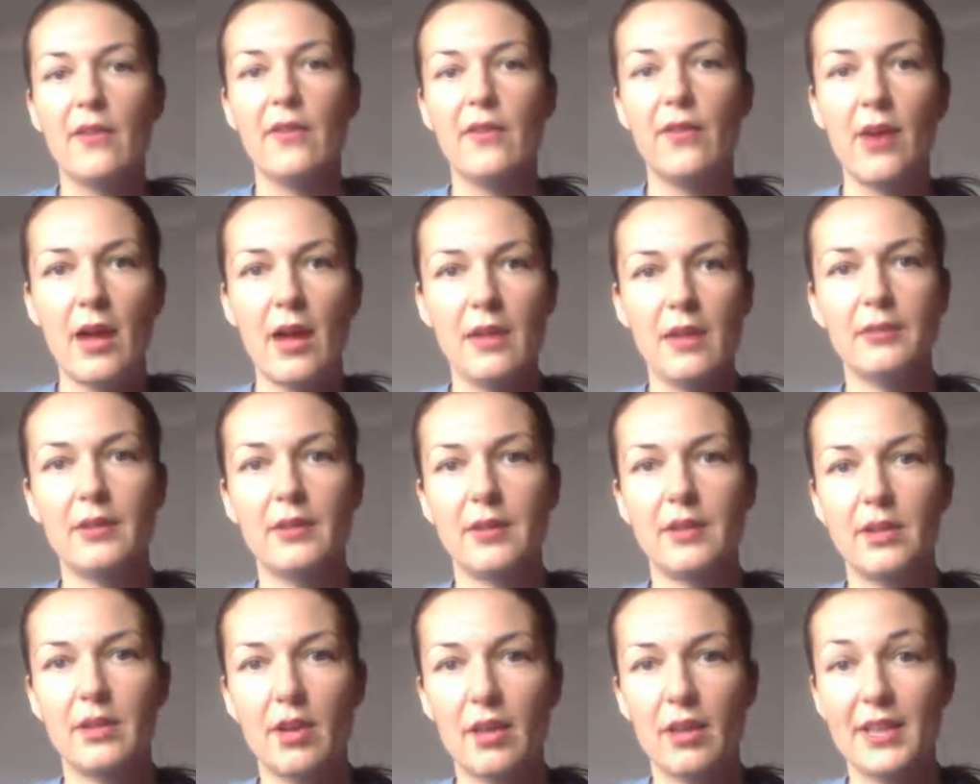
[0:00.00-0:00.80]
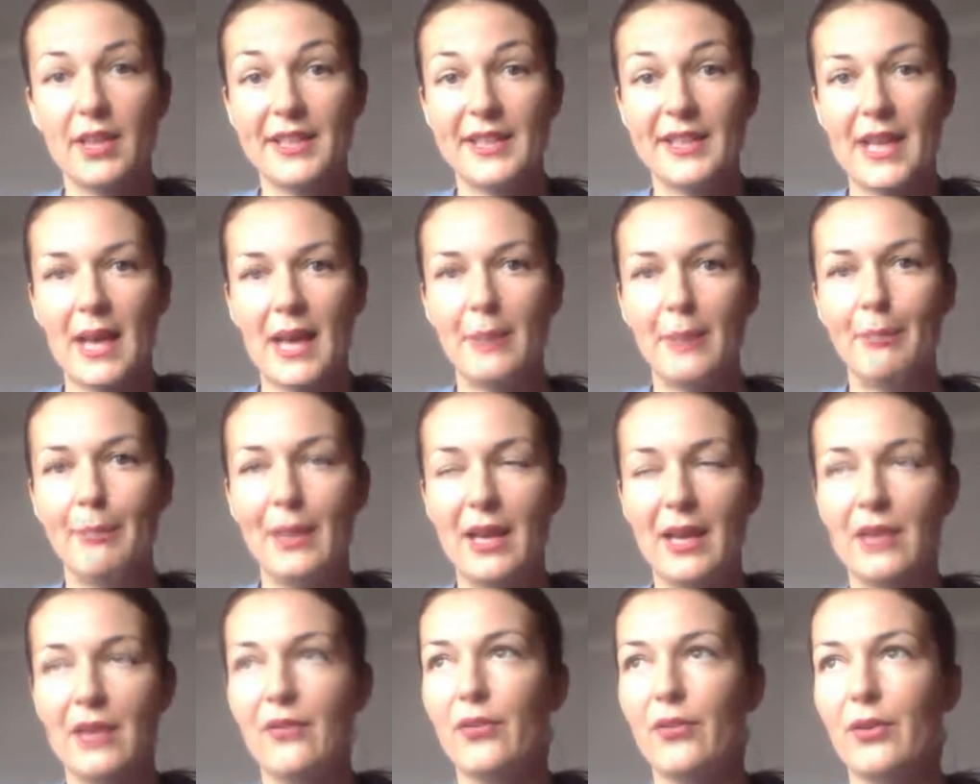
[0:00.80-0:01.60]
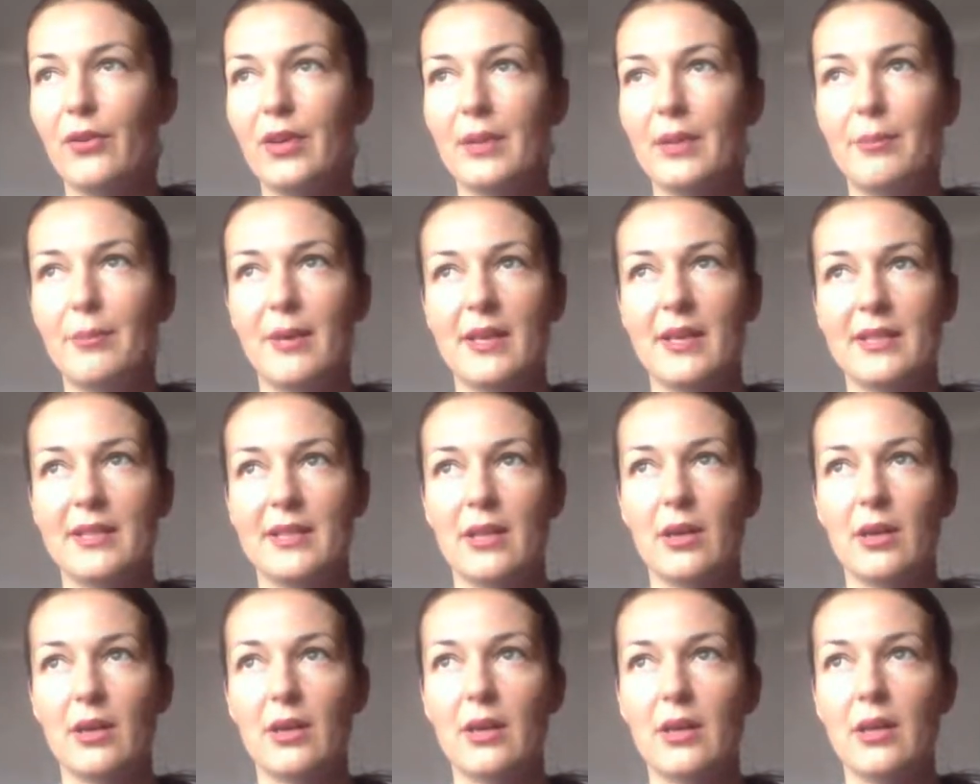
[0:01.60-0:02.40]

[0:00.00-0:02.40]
$400 i paid for it by the